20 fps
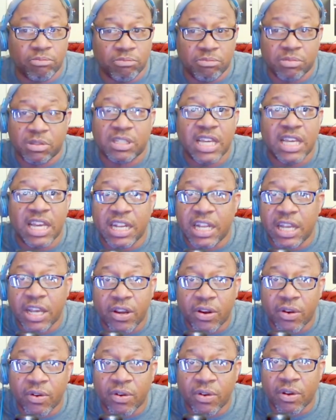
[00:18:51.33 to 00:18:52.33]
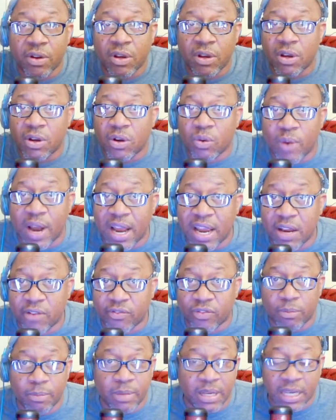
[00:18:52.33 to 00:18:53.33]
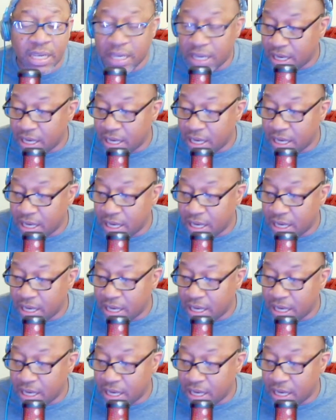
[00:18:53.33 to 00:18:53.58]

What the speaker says: see it here, right here from me.